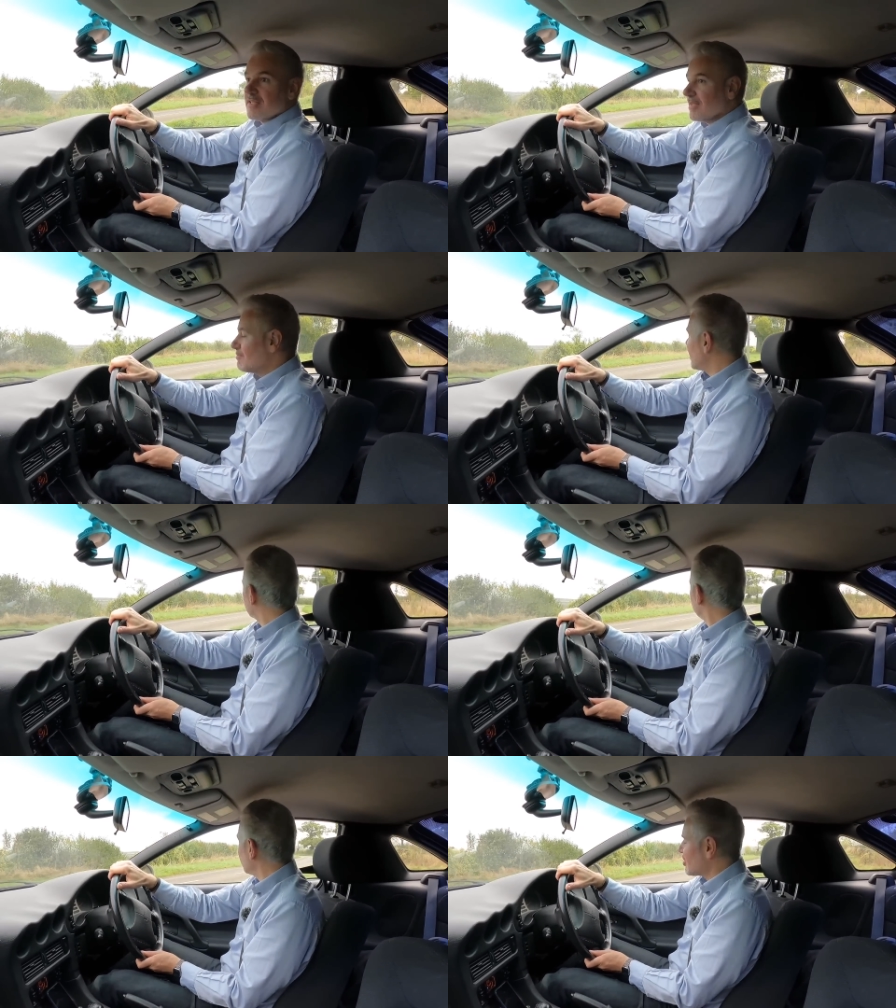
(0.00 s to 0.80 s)
the
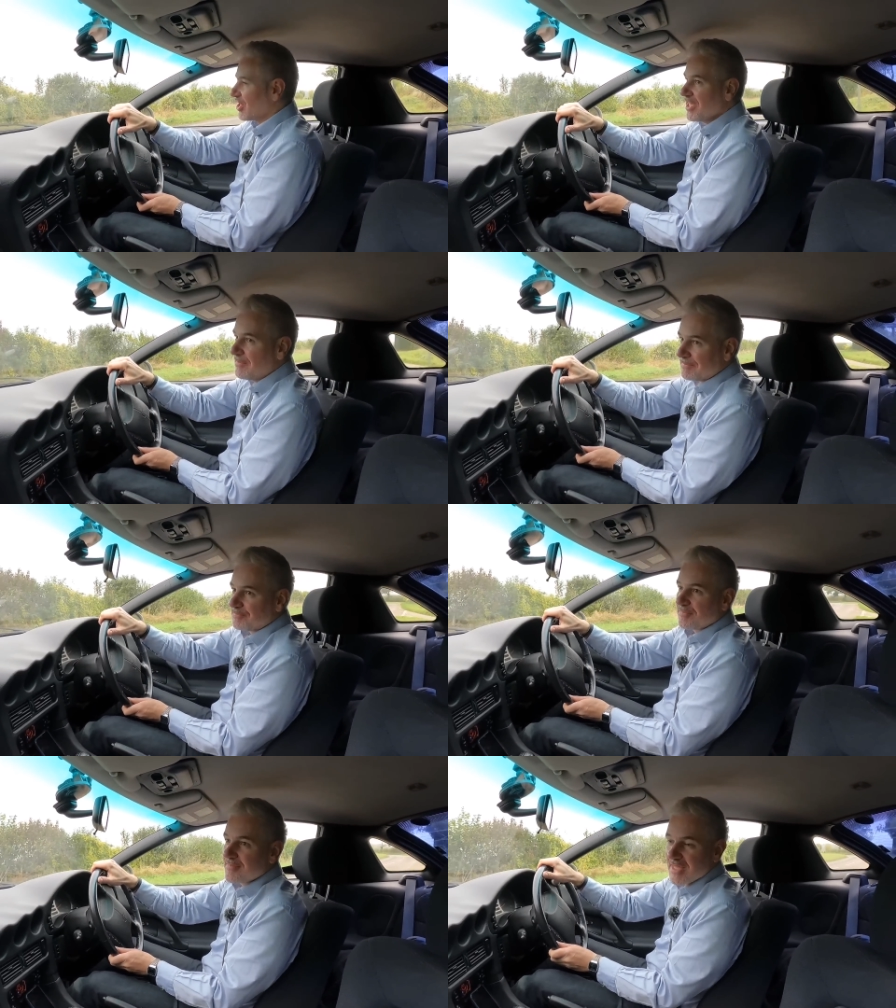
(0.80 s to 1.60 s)
Mitsubishi
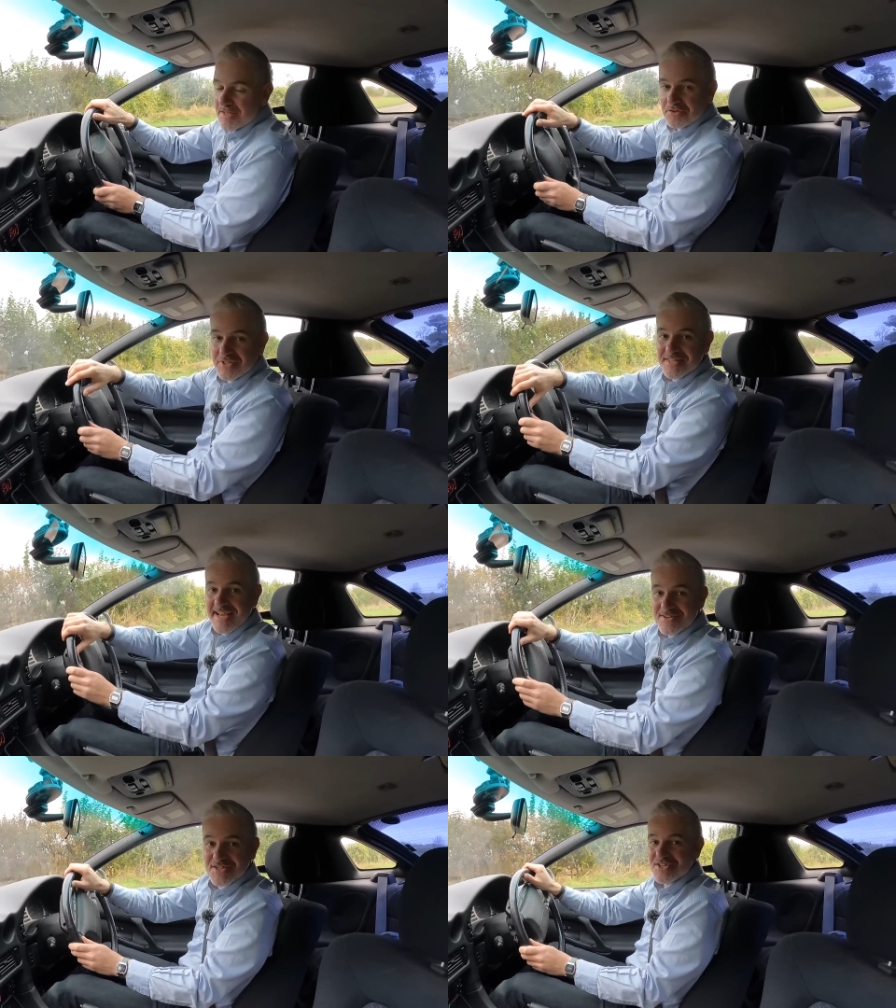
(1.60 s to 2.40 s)

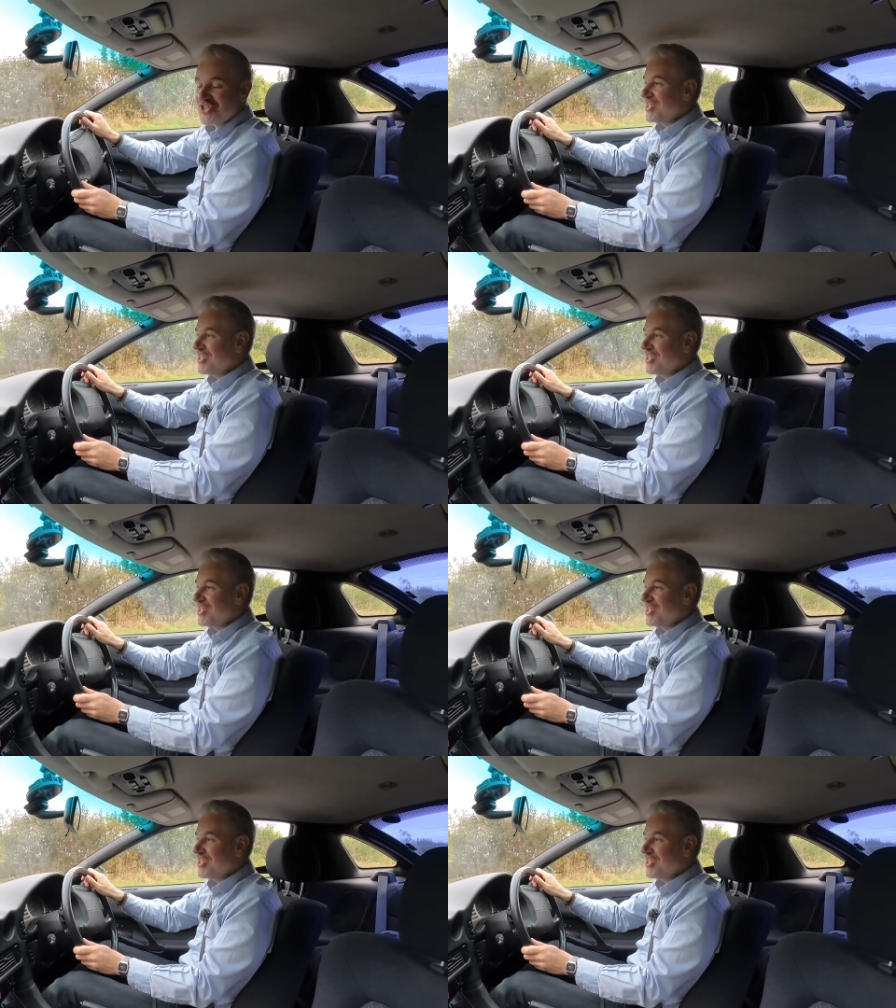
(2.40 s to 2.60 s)
3000